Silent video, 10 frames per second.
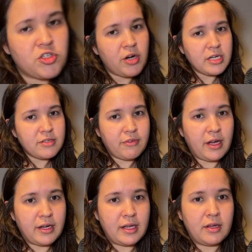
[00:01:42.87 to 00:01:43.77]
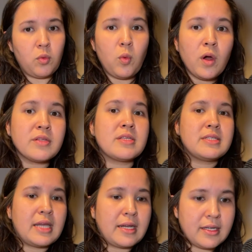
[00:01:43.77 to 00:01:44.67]
trying to find out what the
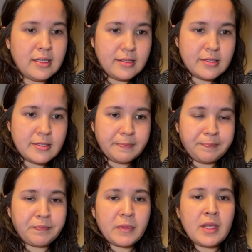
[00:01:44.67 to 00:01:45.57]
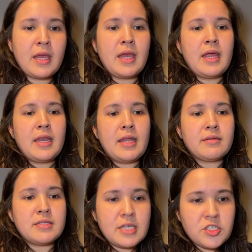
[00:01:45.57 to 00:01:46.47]
state is. Now,
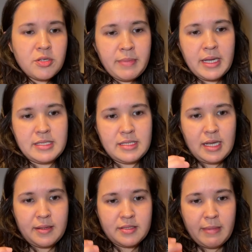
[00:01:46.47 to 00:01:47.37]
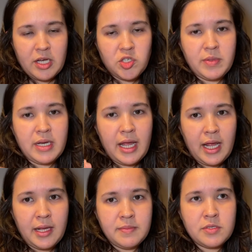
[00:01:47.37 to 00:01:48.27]
session-based test management
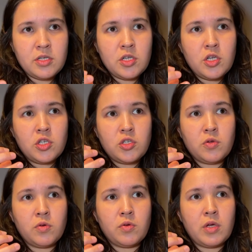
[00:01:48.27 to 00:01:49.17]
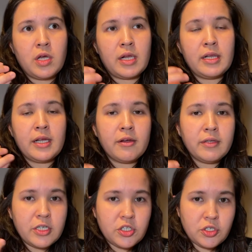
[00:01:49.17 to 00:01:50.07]
aims to
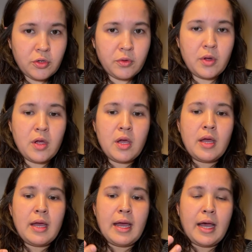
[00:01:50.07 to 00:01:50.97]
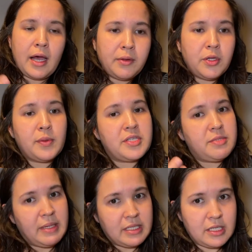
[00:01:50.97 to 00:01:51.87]
clearly show how you are
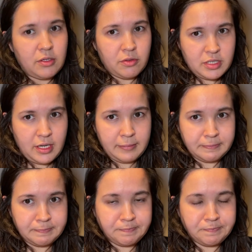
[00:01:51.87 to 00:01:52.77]
spending your time.